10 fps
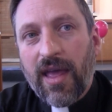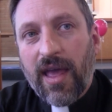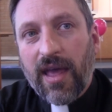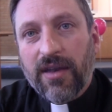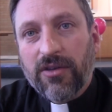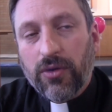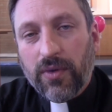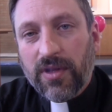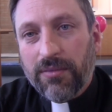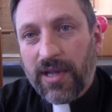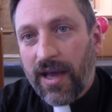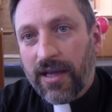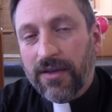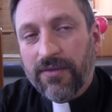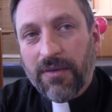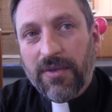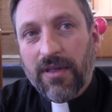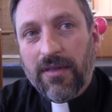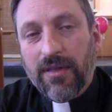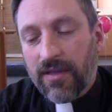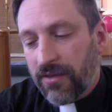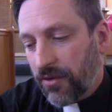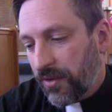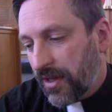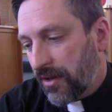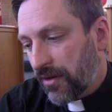and 2 of them died from this. So